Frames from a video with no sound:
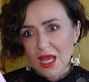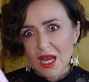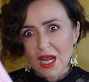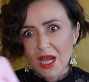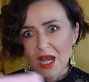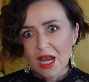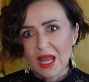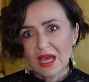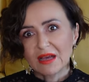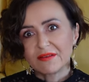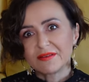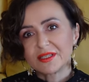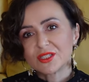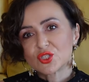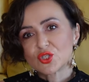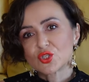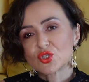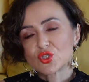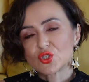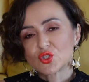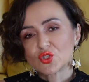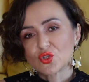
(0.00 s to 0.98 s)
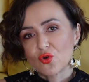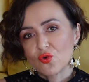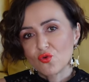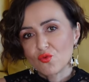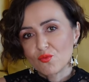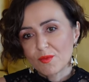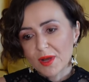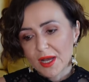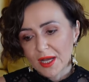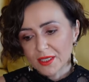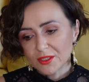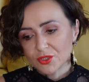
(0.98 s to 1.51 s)
Love it so
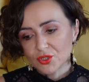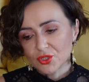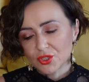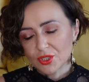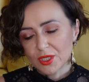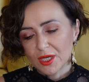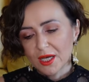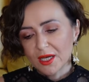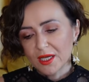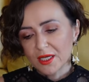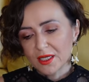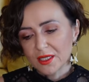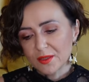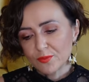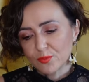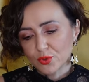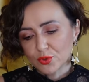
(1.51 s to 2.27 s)
much. I